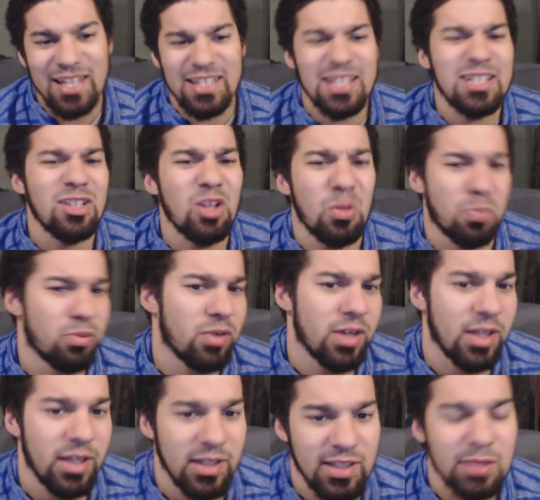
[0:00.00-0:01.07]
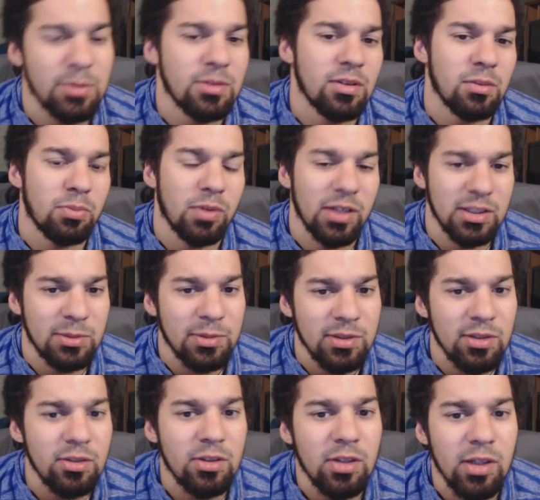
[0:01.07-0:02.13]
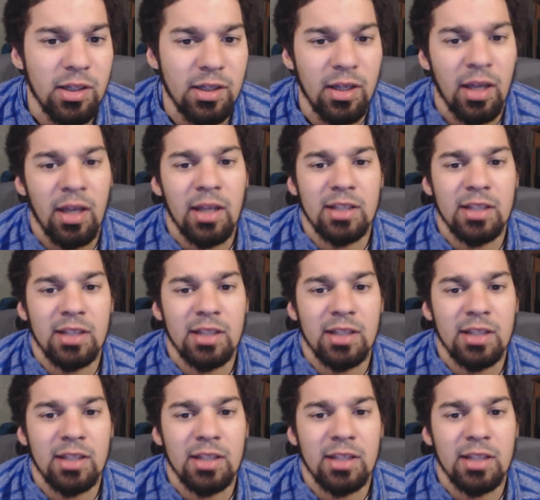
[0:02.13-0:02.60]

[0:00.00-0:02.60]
it doesn't look pretty. It's not supposed to look pretty. It's supposed to look good.